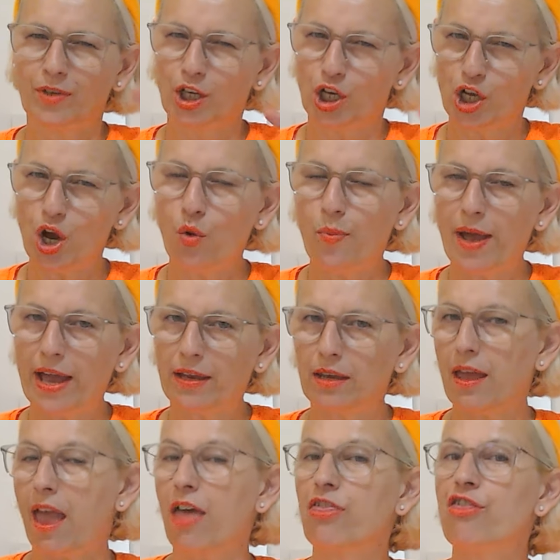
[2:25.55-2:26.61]
Go back
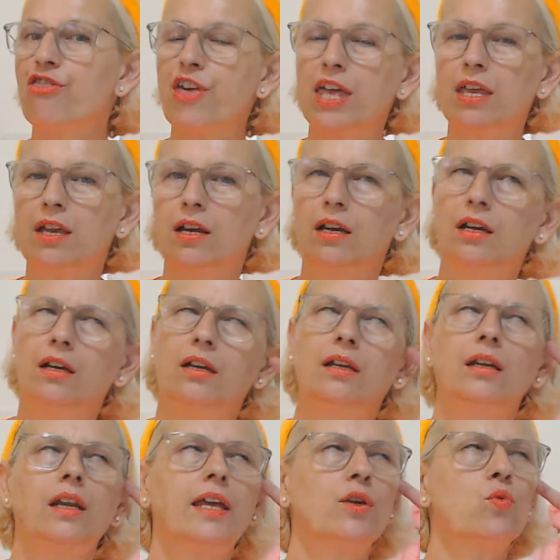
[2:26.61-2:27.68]
and think,
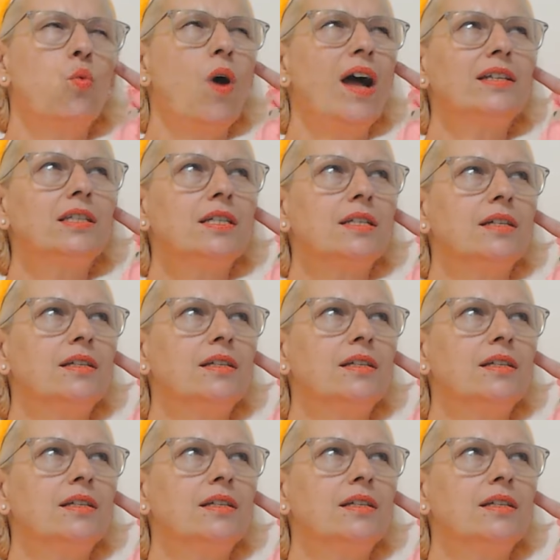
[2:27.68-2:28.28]
like what